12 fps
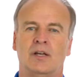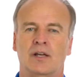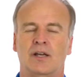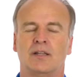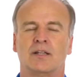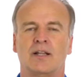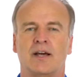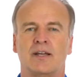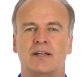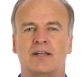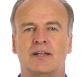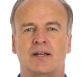and the
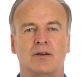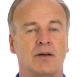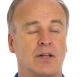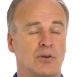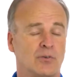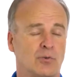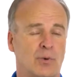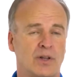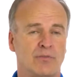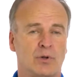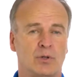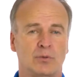like. 120
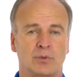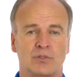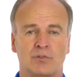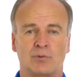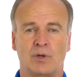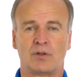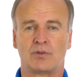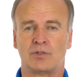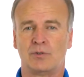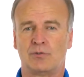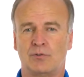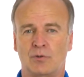volt, which is what you're
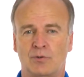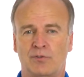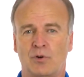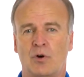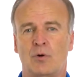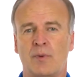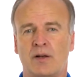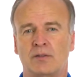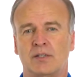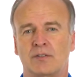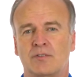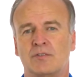used to for home
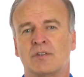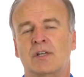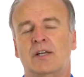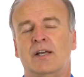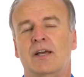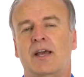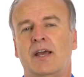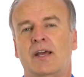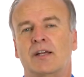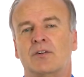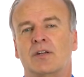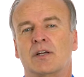outlets,
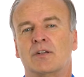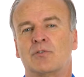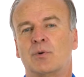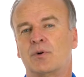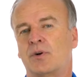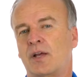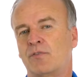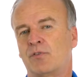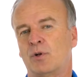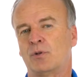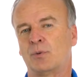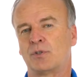and 208
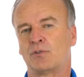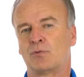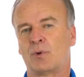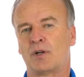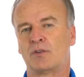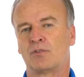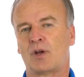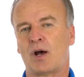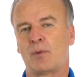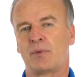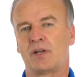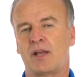volt, which is what is
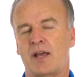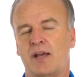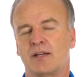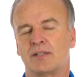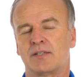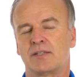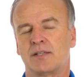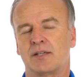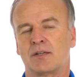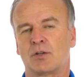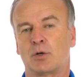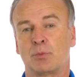common
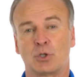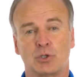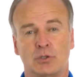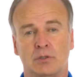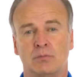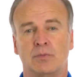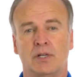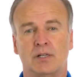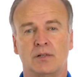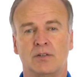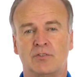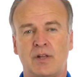at commercial
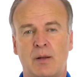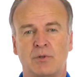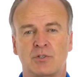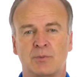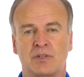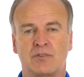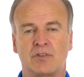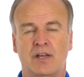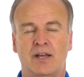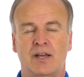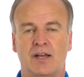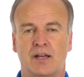establishments,
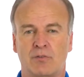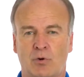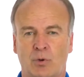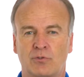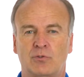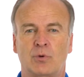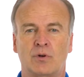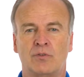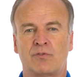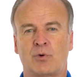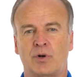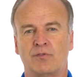and of course
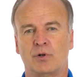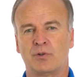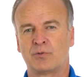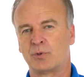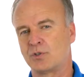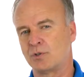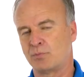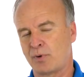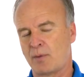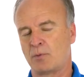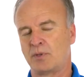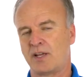240 volts, which you
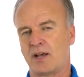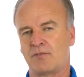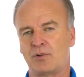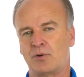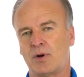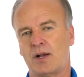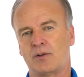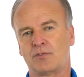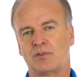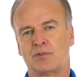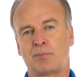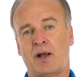probably have in your
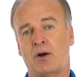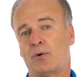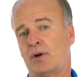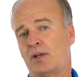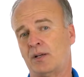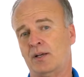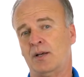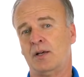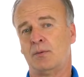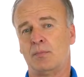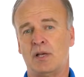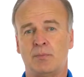house that's powering
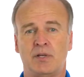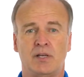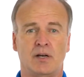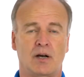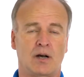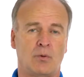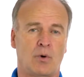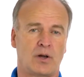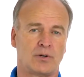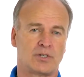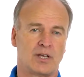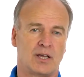maybe a hot
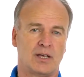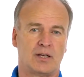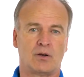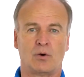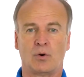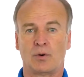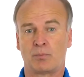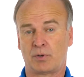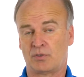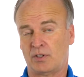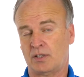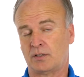water tank, or
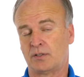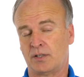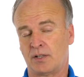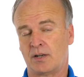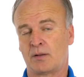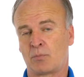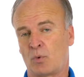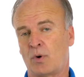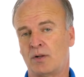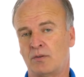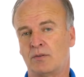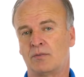particularly the number
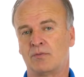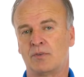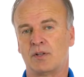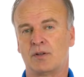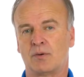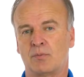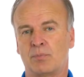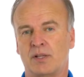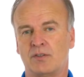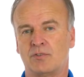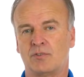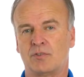one
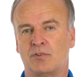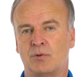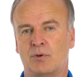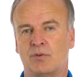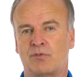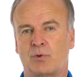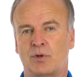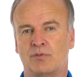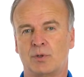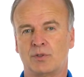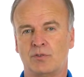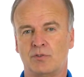places that 240
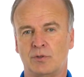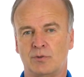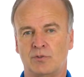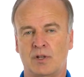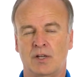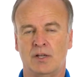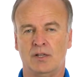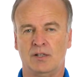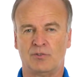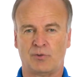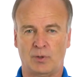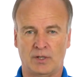volt is used
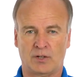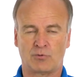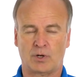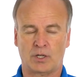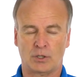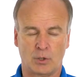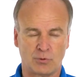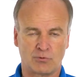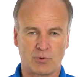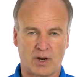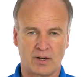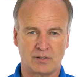is for electric clothes
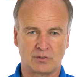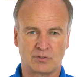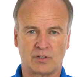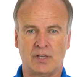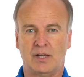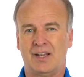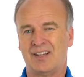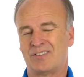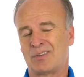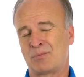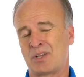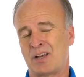dryers and
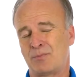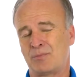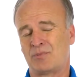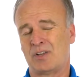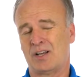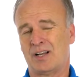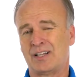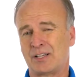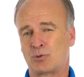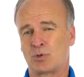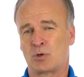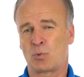sometimes
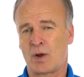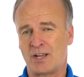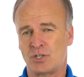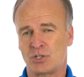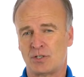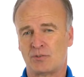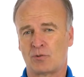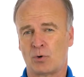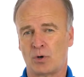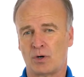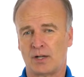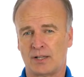electric ranges
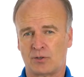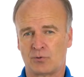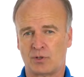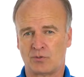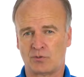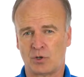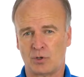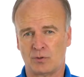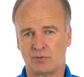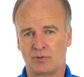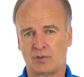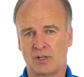or electric
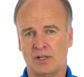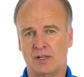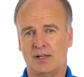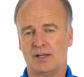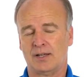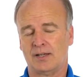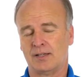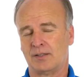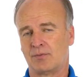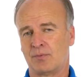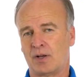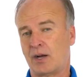stoves.
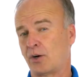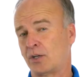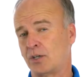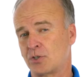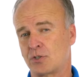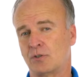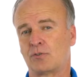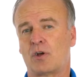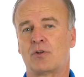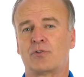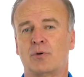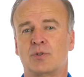Air conditioners
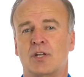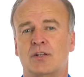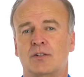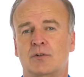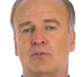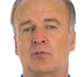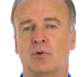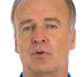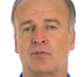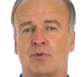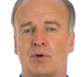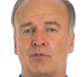also tend to use
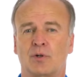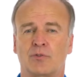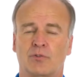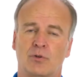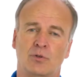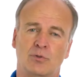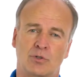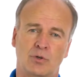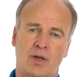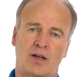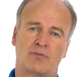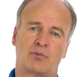240 volts. So you do
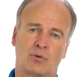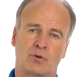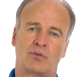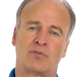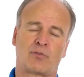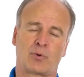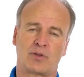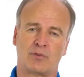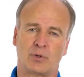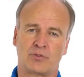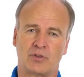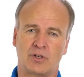have 240
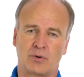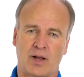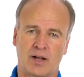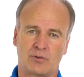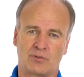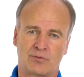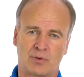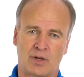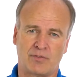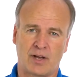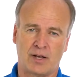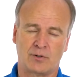volts in your house if you
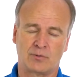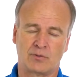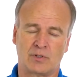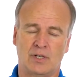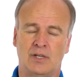have a house.